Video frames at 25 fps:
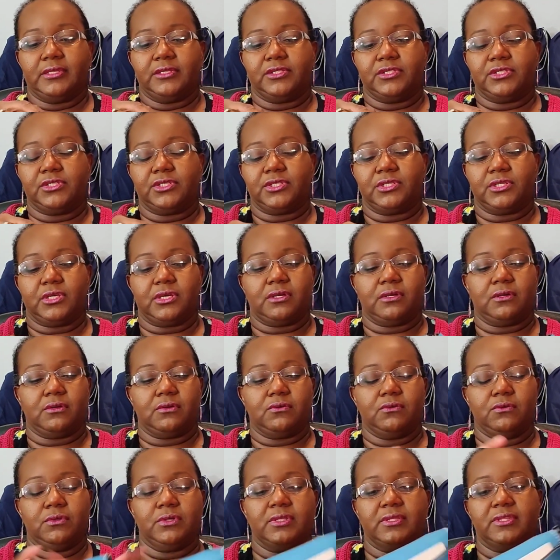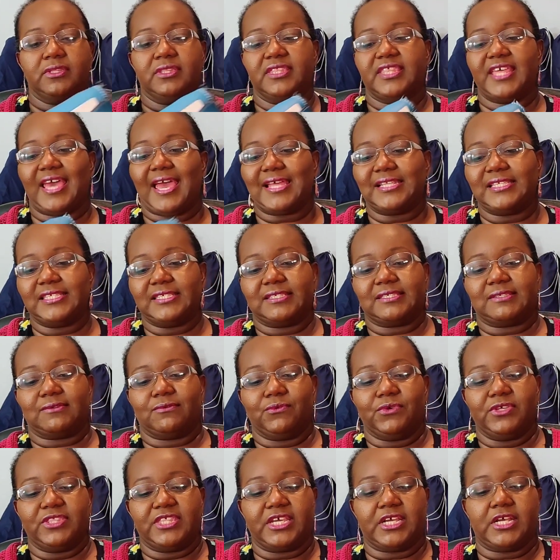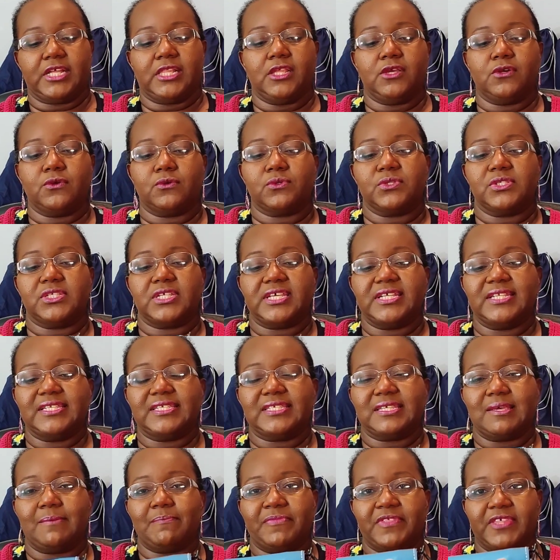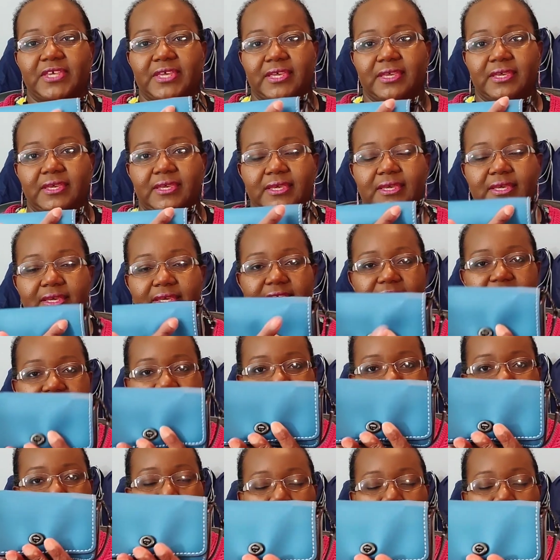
So that's with it closed, and something is